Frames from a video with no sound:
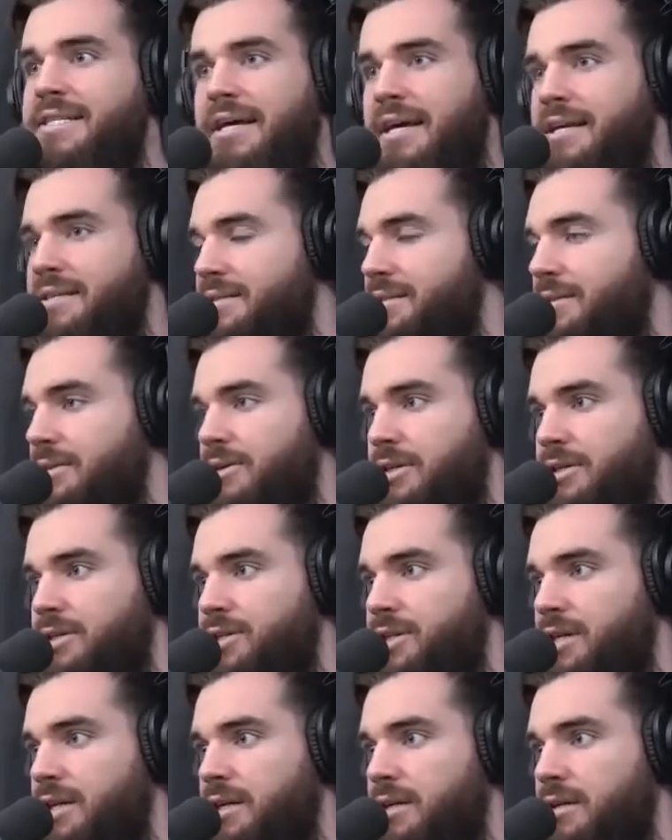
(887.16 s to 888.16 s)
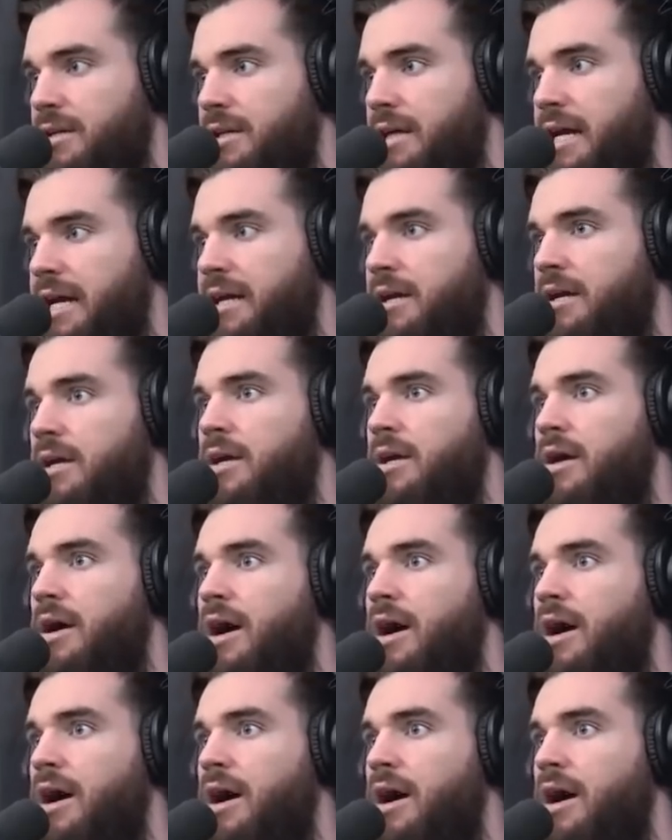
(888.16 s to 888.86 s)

test a lot of shit. Like